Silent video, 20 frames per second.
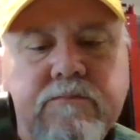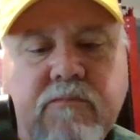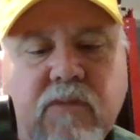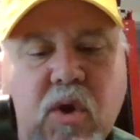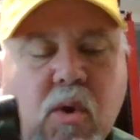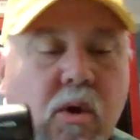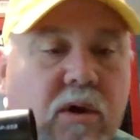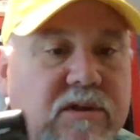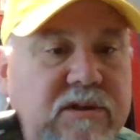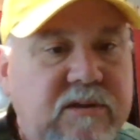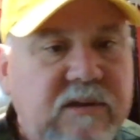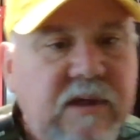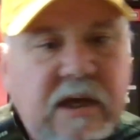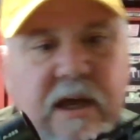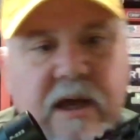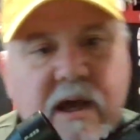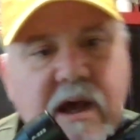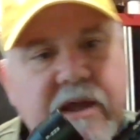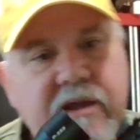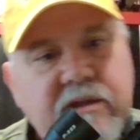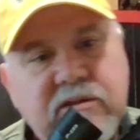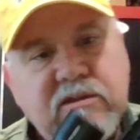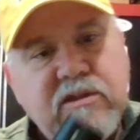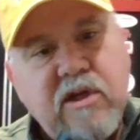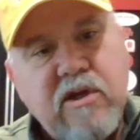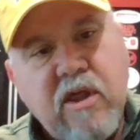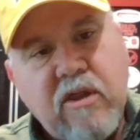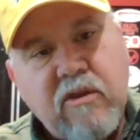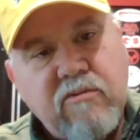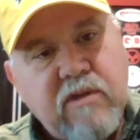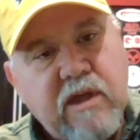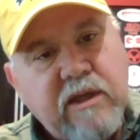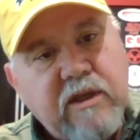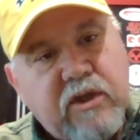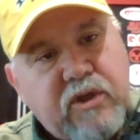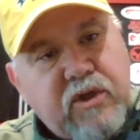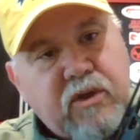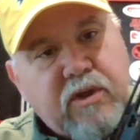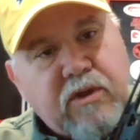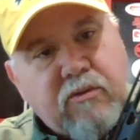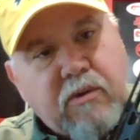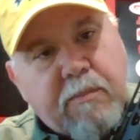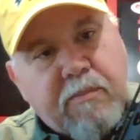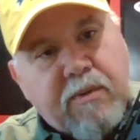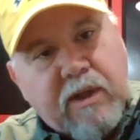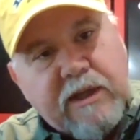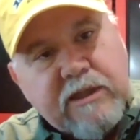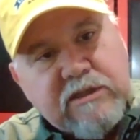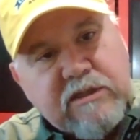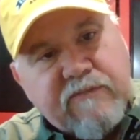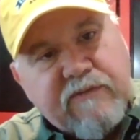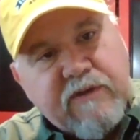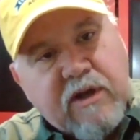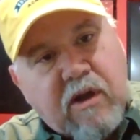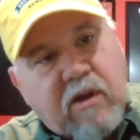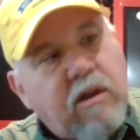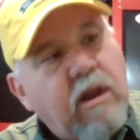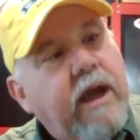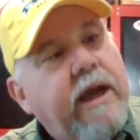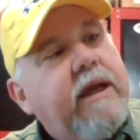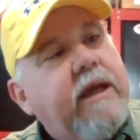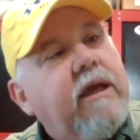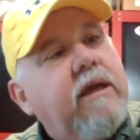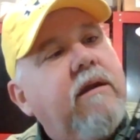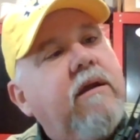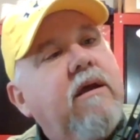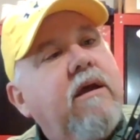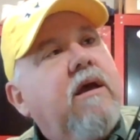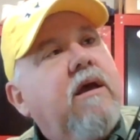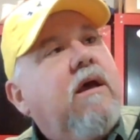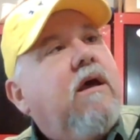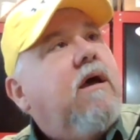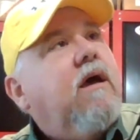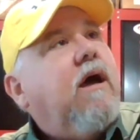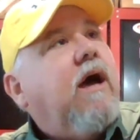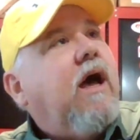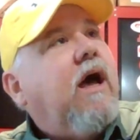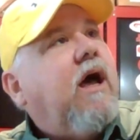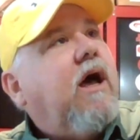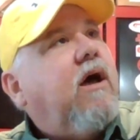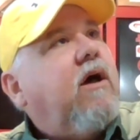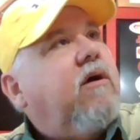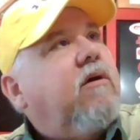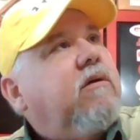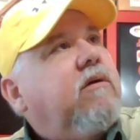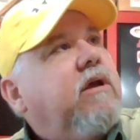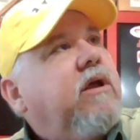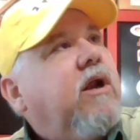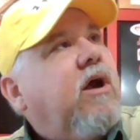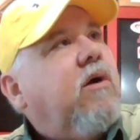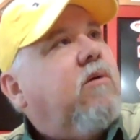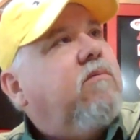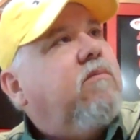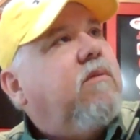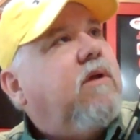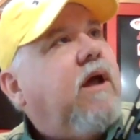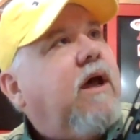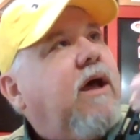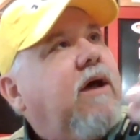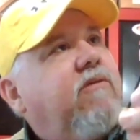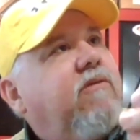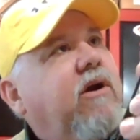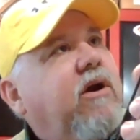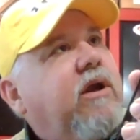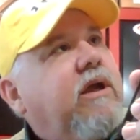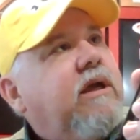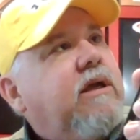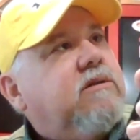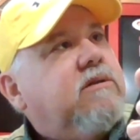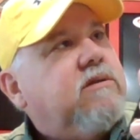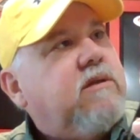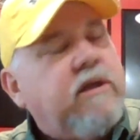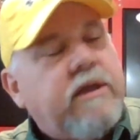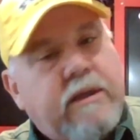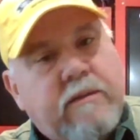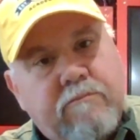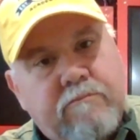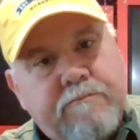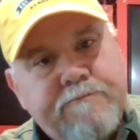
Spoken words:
Of course, this is another thing that you can replace if you don't like it, very easily.